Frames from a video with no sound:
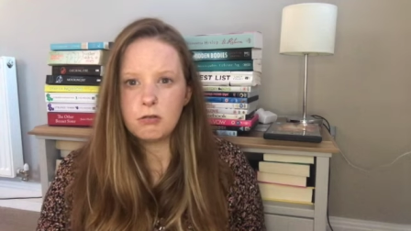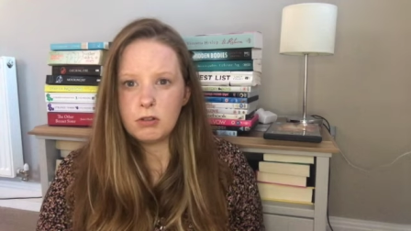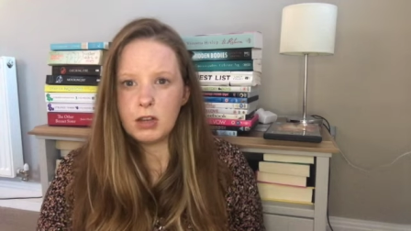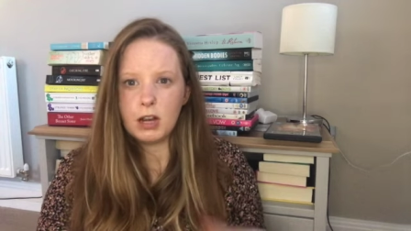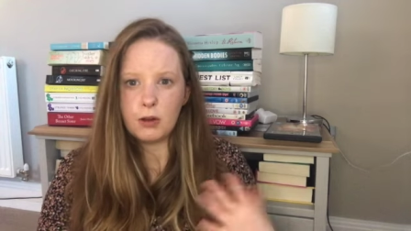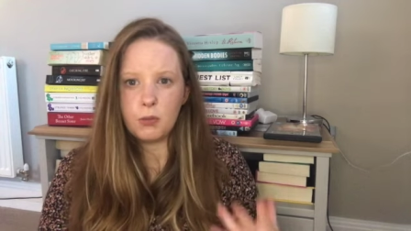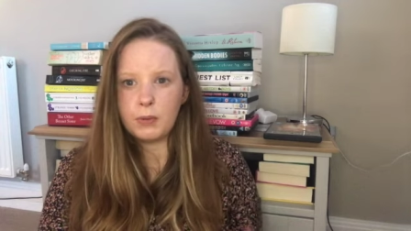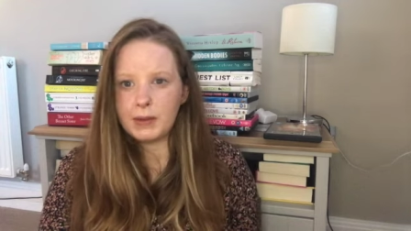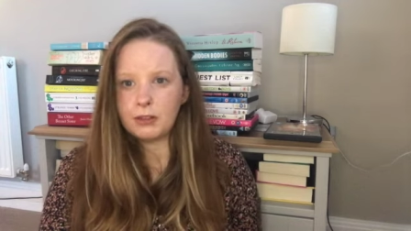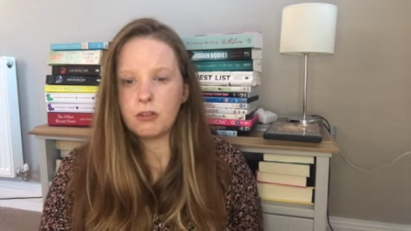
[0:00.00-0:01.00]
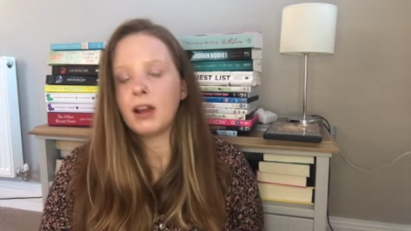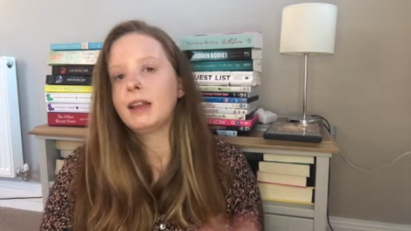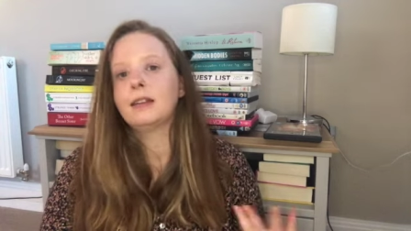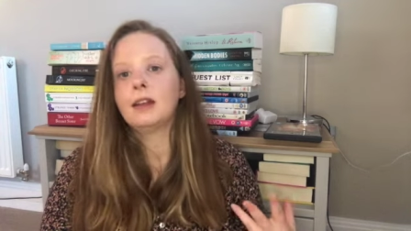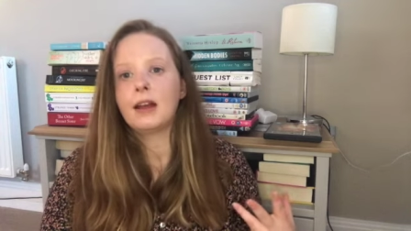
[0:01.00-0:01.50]
you know, women's
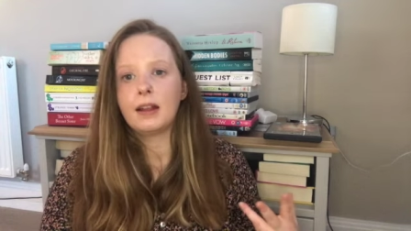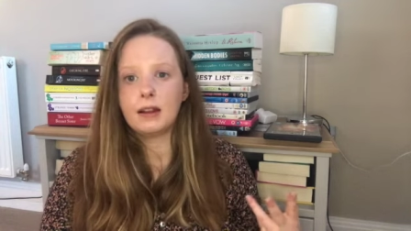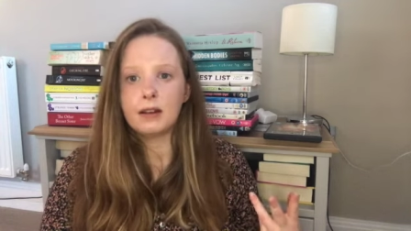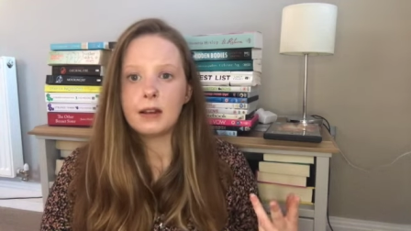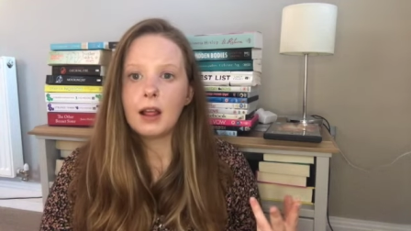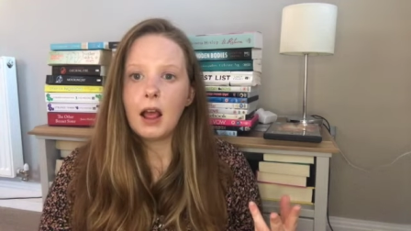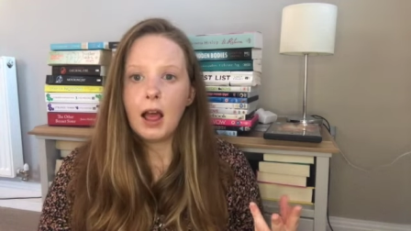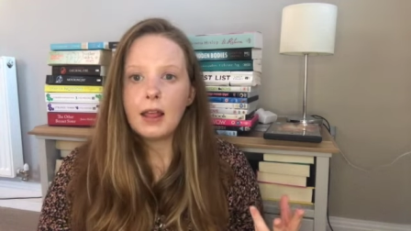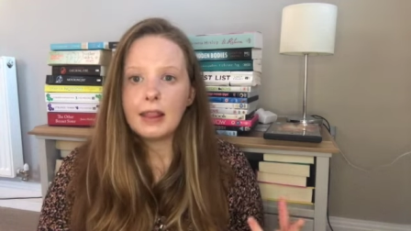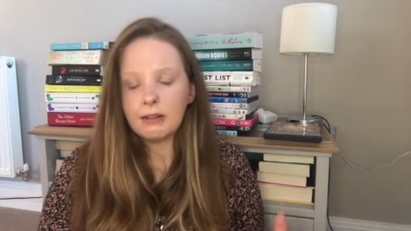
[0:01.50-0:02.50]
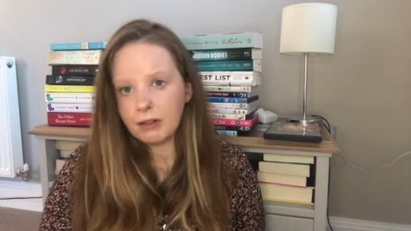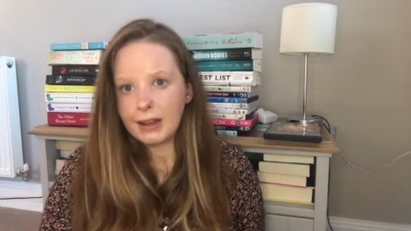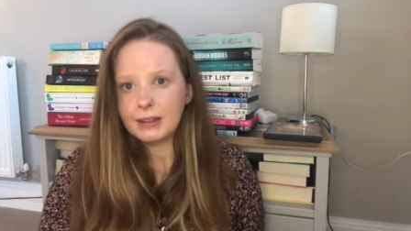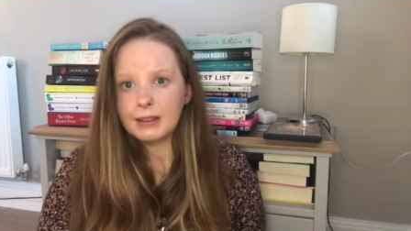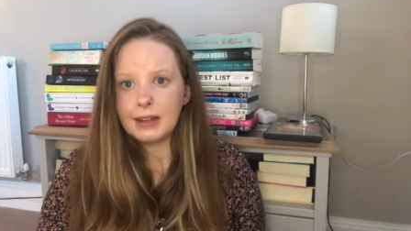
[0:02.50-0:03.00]
rights and their
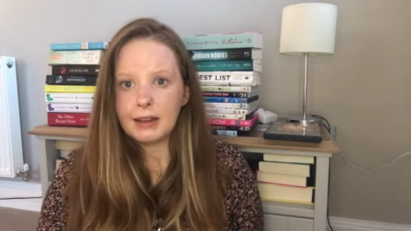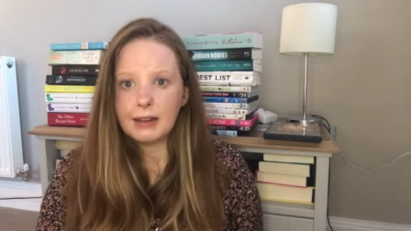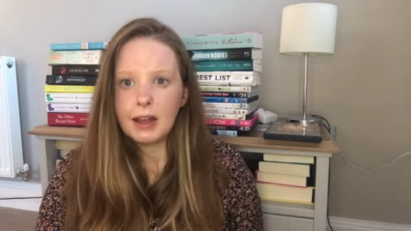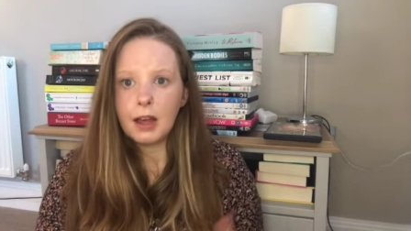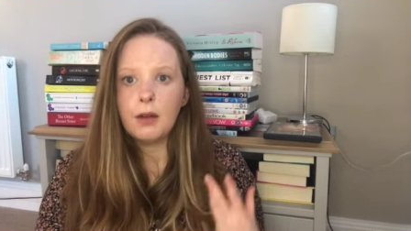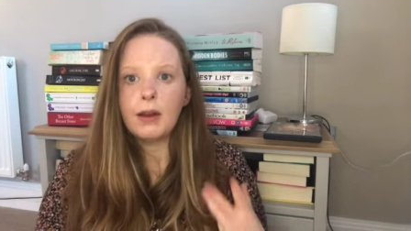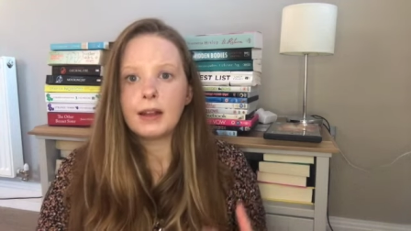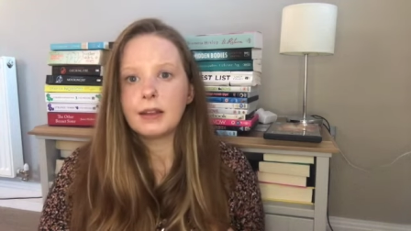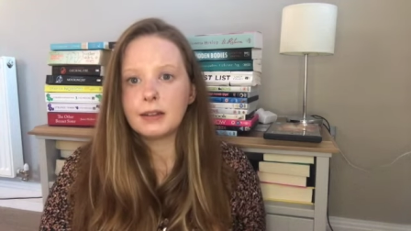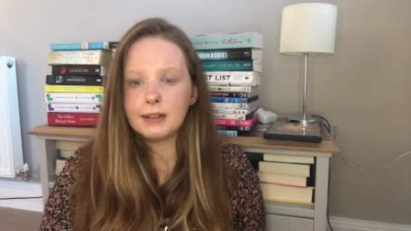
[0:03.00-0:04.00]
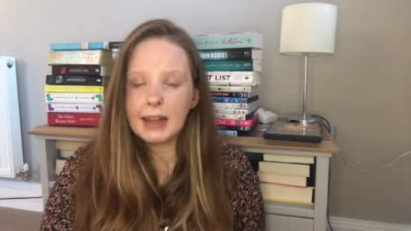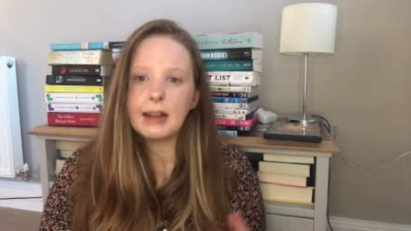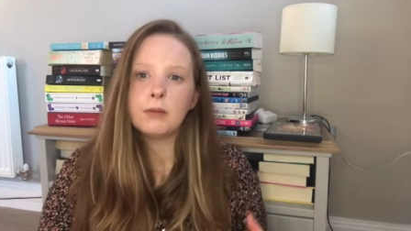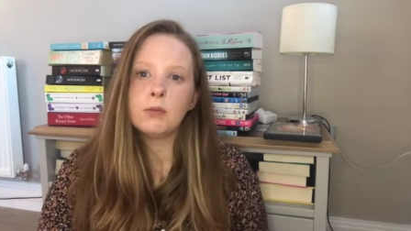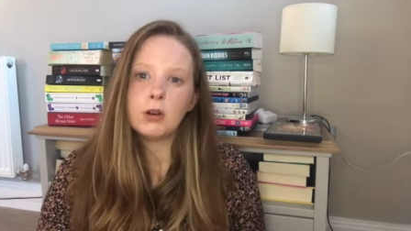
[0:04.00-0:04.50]
right to say no and consent
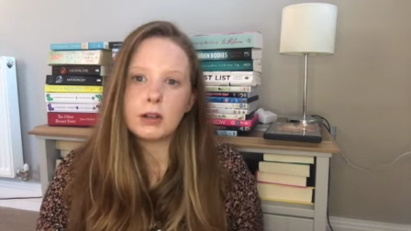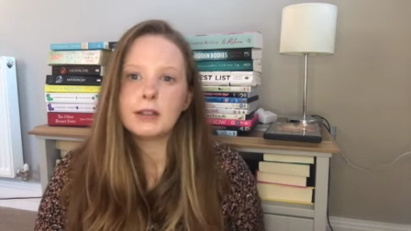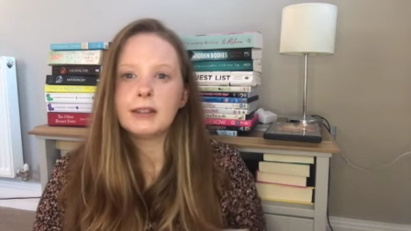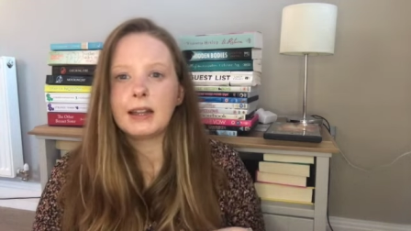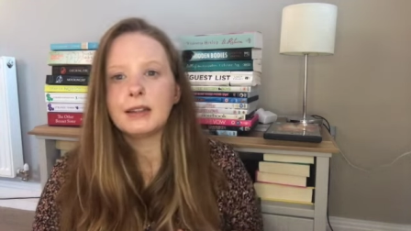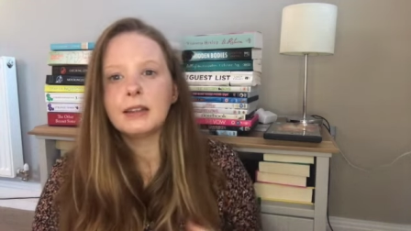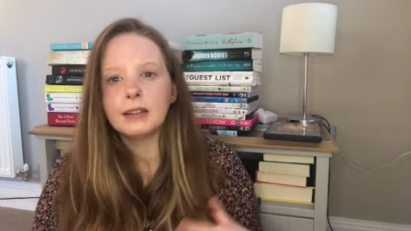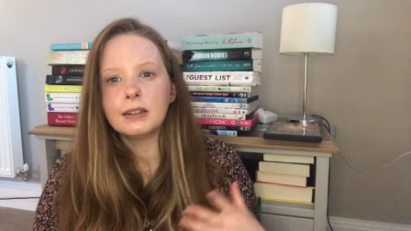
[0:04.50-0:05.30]
and what consent is.